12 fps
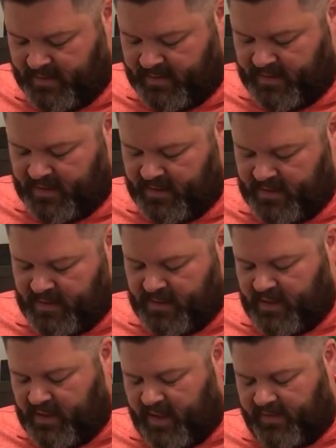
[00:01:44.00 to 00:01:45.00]
okay,
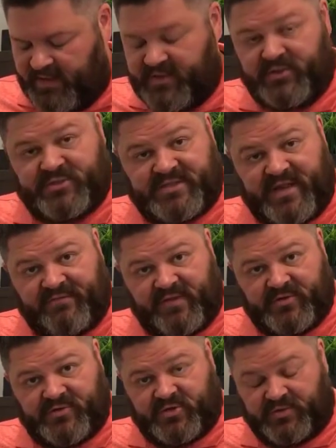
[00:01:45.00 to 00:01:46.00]
and then you just have
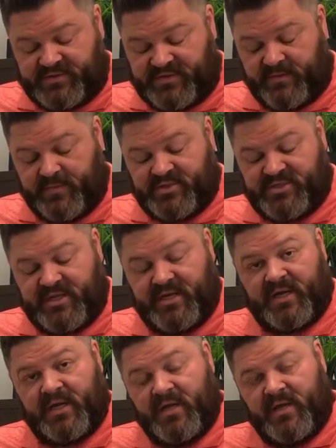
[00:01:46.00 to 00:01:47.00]
the internals of the
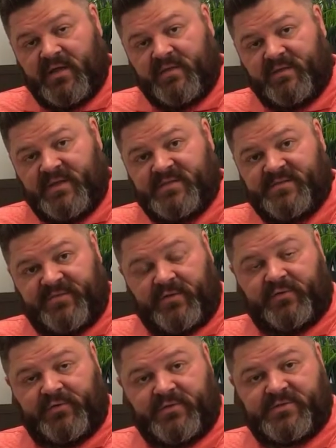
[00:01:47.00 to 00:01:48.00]
machine. These
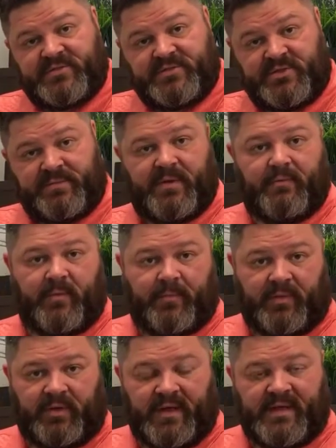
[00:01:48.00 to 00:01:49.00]
filters should be
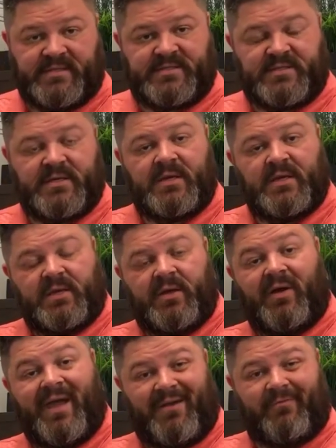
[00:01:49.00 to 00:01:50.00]
replaced,
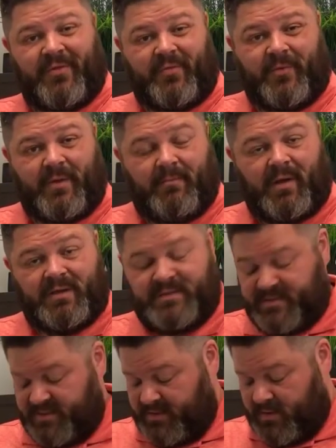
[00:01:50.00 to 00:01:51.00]
every 3
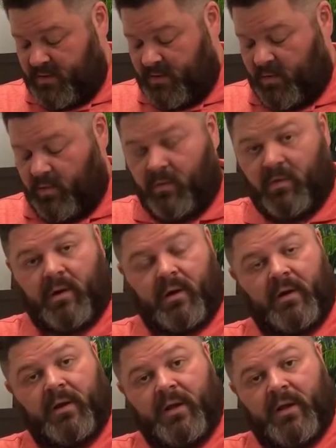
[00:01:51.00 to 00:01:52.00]
months,
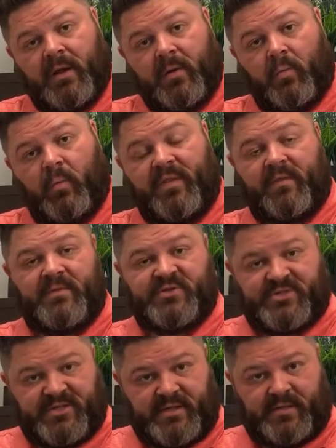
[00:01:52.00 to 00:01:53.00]
or when the
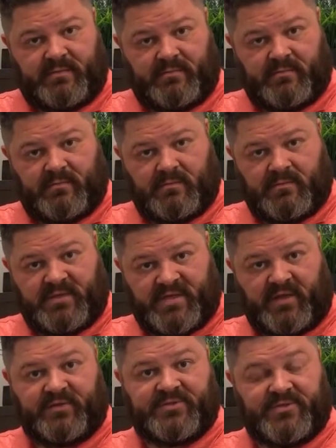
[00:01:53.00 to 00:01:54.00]
machine
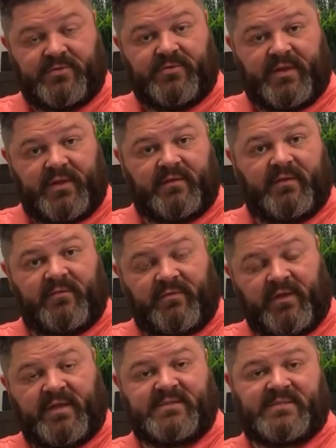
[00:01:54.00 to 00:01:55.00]
tells you that
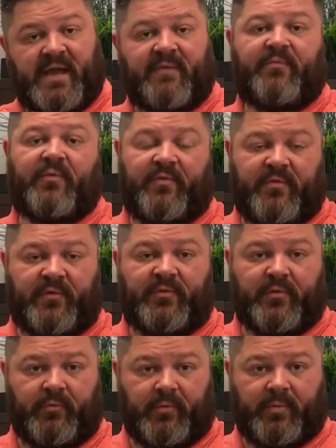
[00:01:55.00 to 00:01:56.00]
it's time for a
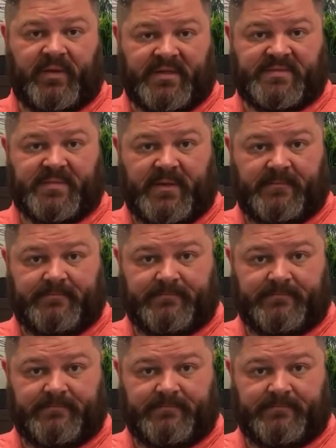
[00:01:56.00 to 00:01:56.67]
filter replacement.